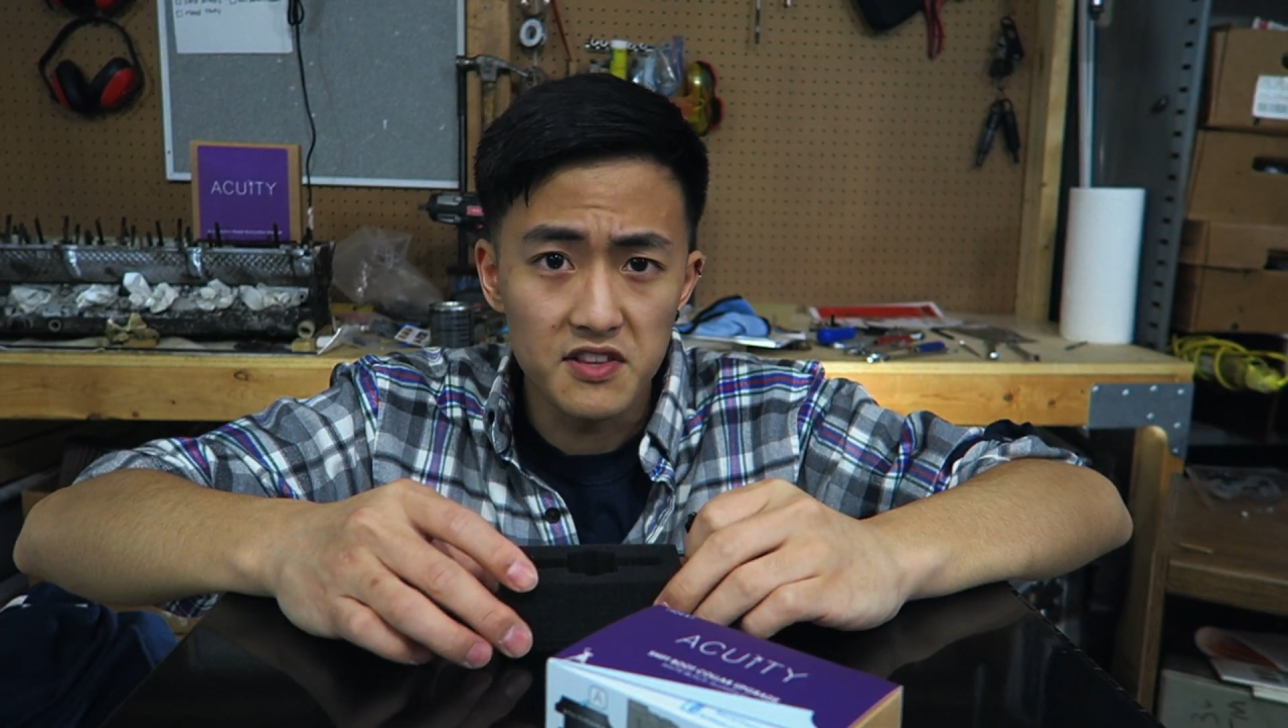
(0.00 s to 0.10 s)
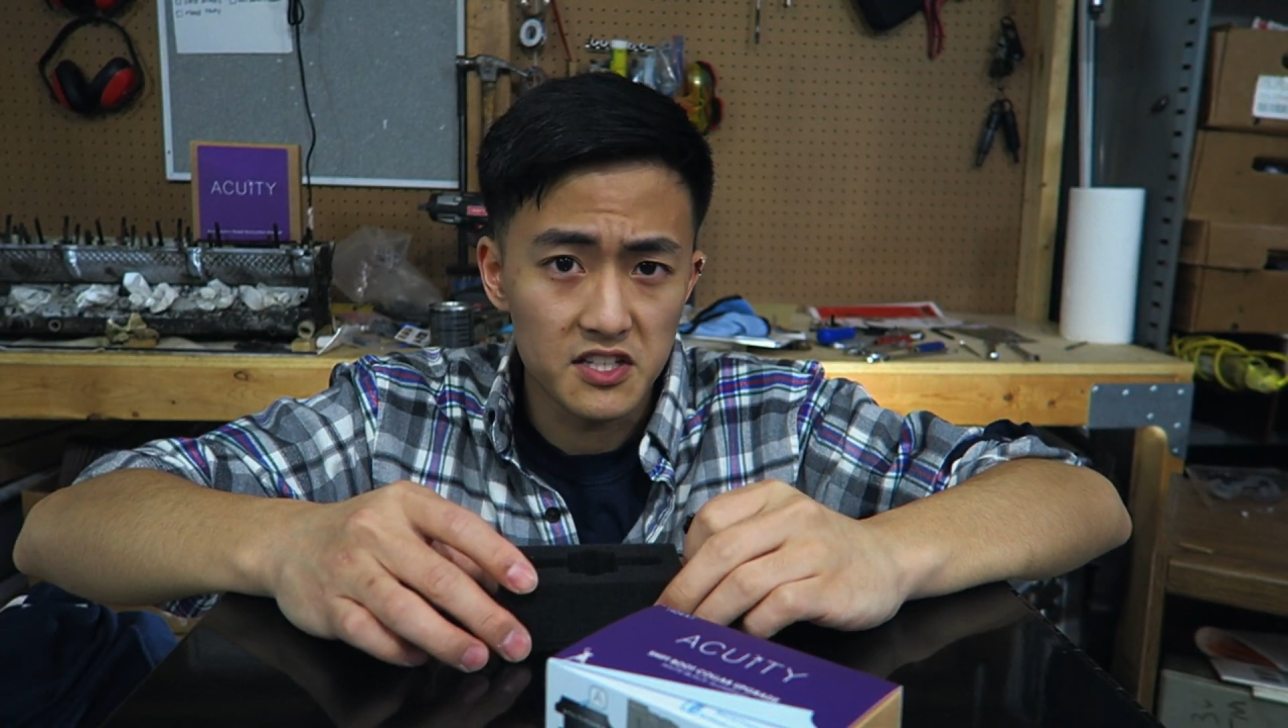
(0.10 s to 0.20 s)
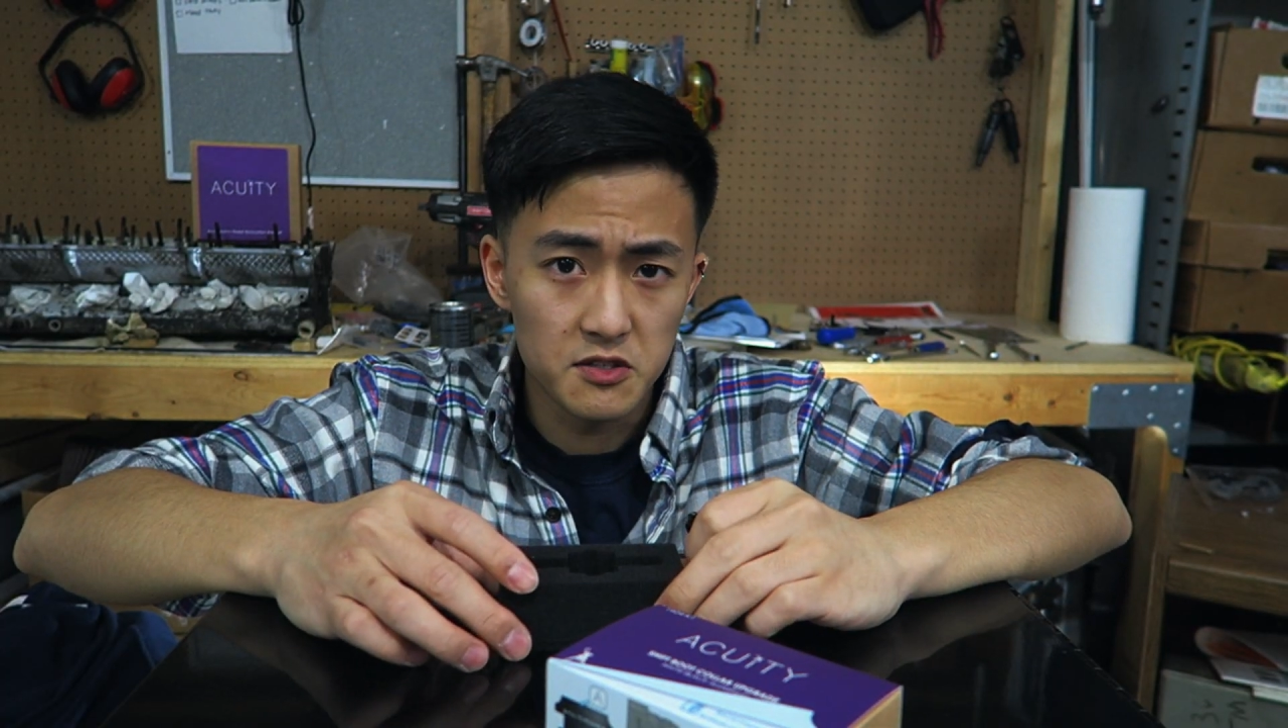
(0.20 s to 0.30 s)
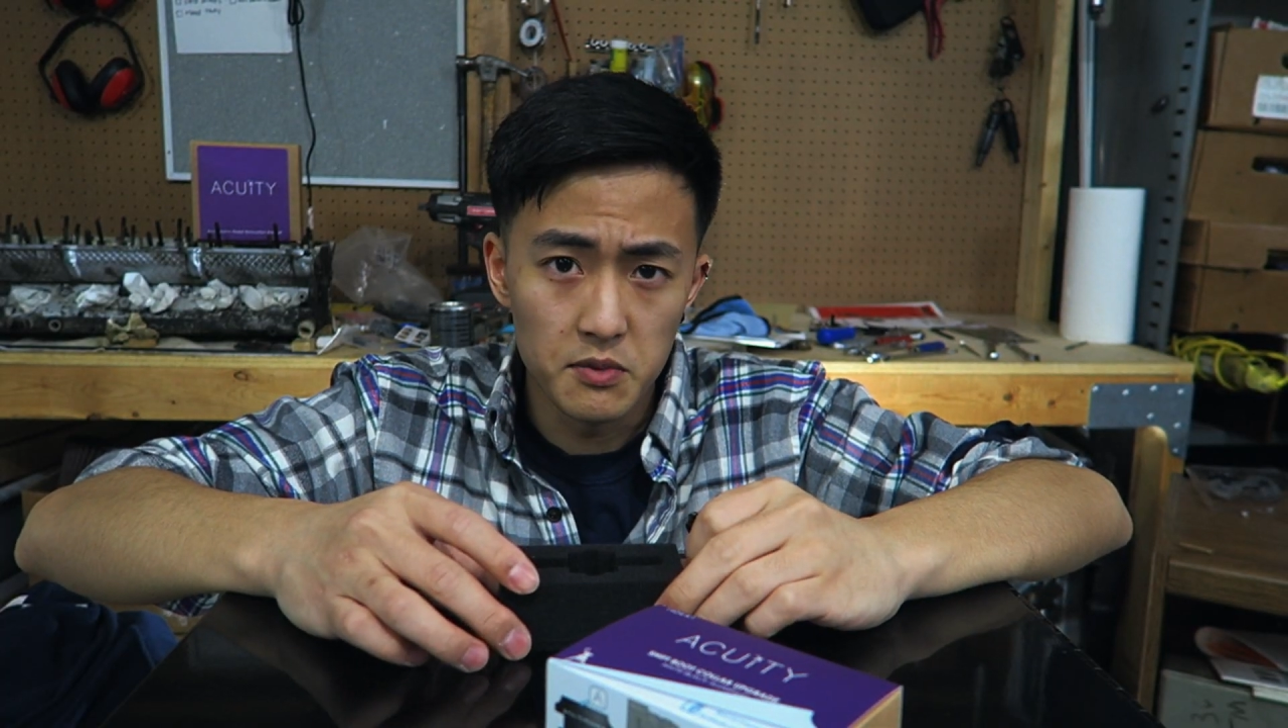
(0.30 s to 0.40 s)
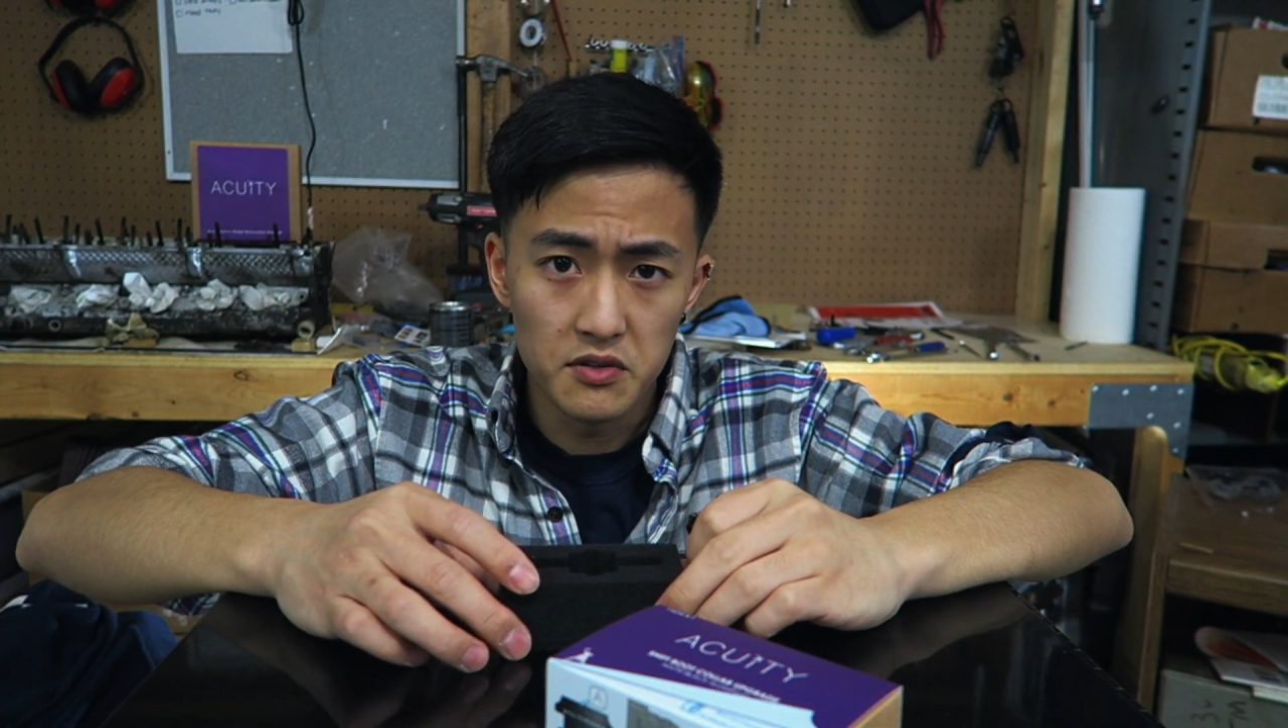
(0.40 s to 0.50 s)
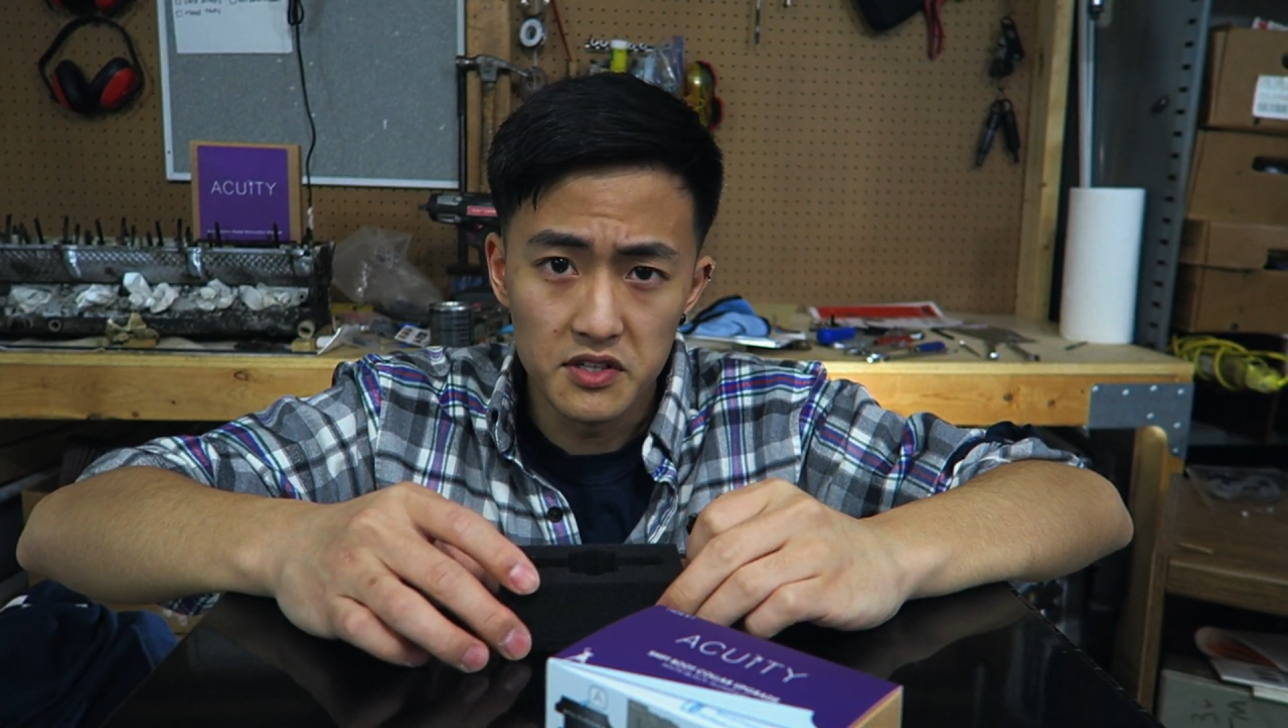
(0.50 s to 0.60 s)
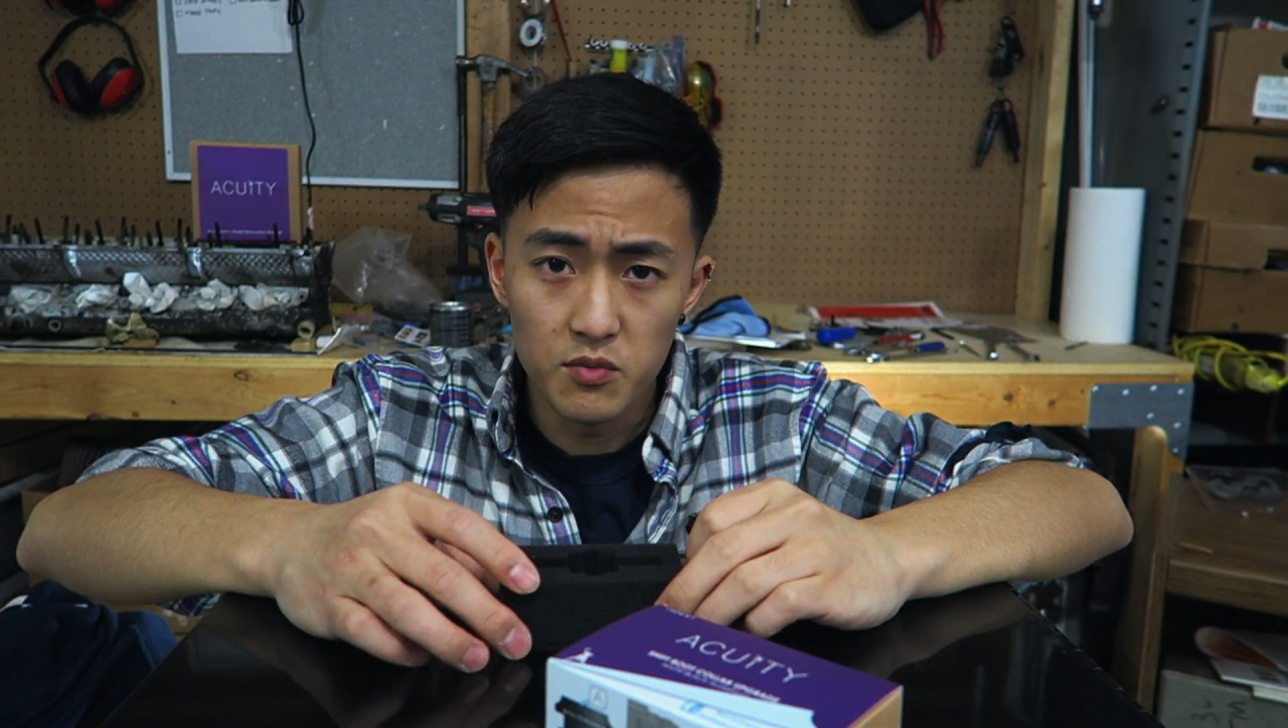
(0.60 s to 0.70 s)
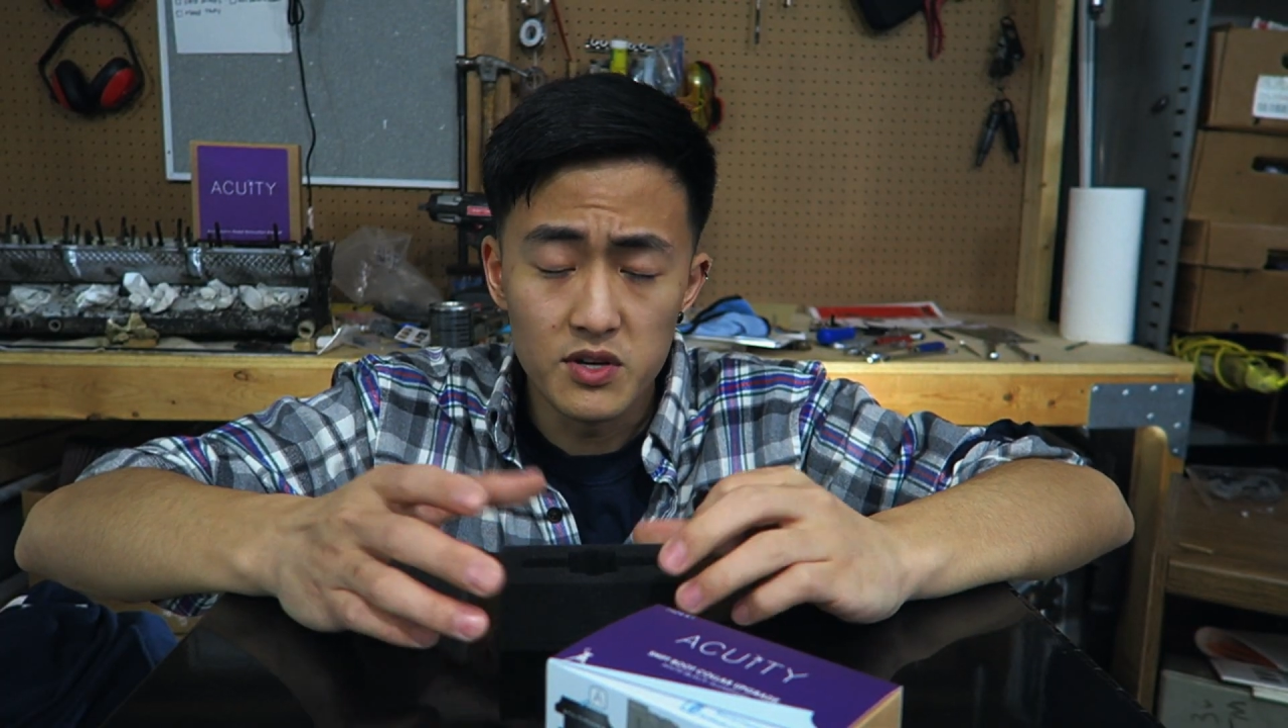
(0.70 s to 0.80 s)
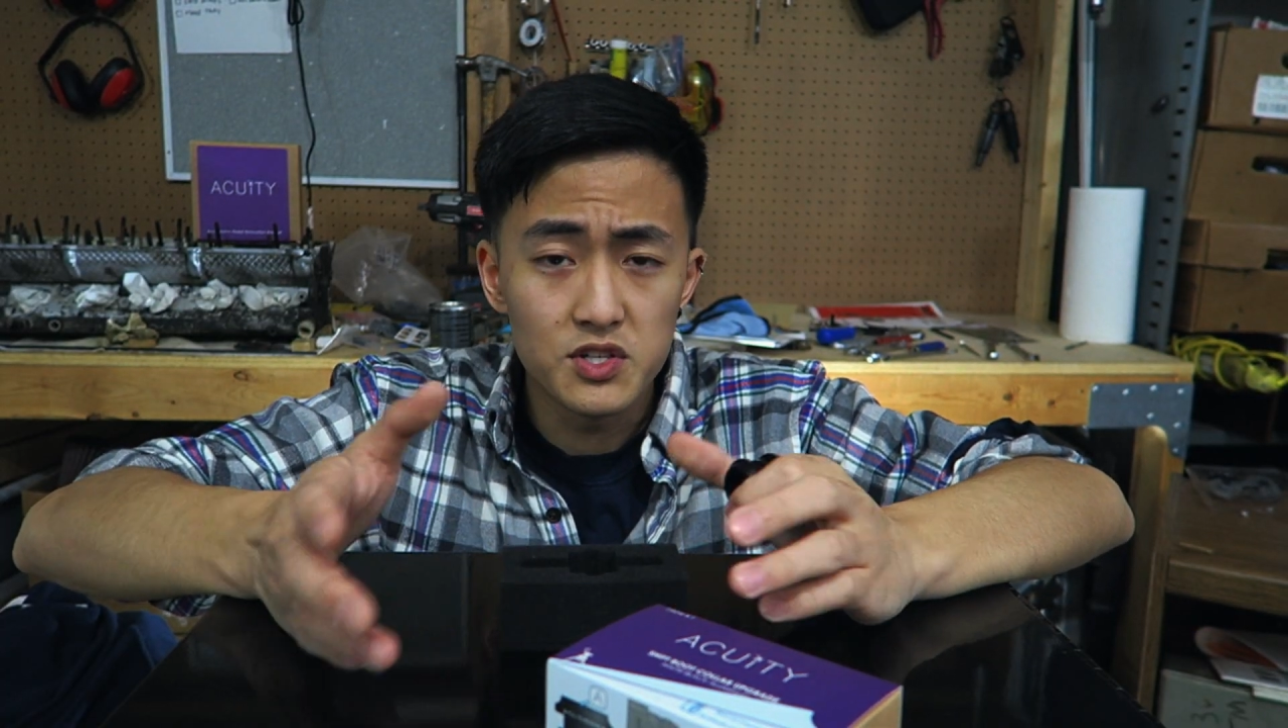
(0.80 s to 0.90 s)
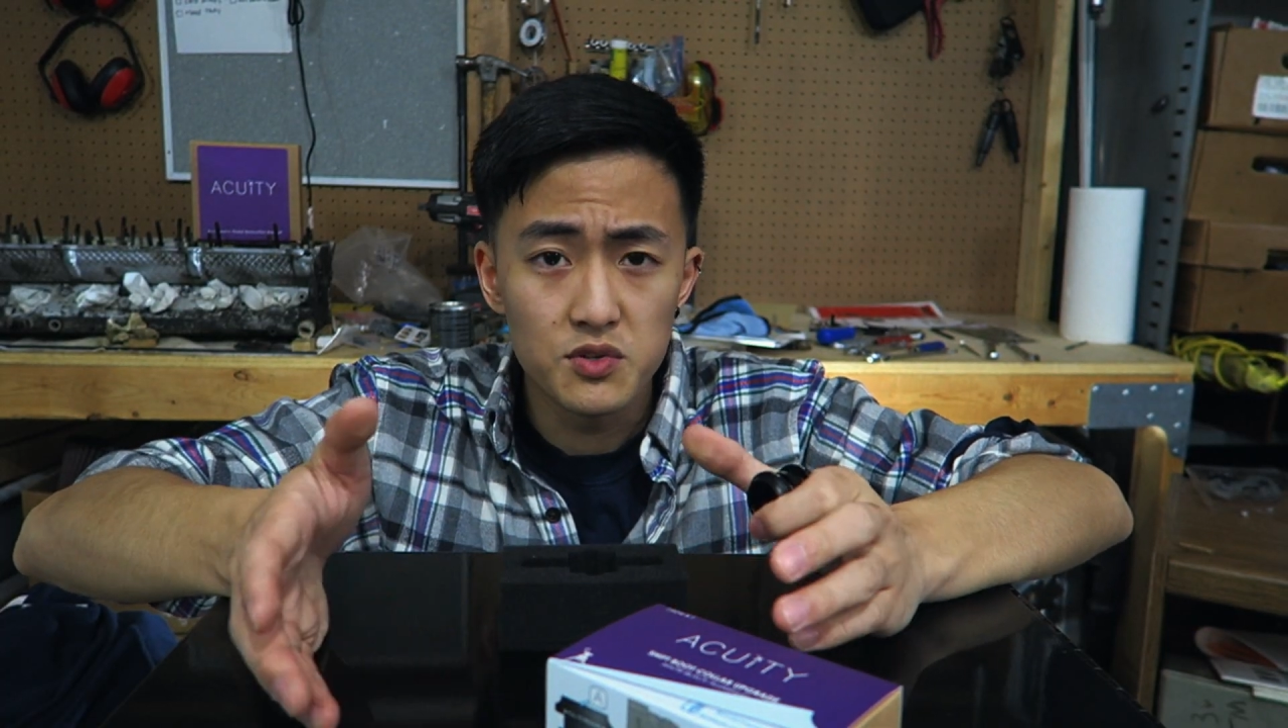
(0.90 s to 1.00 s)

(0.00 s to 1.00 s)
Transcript: flexibility when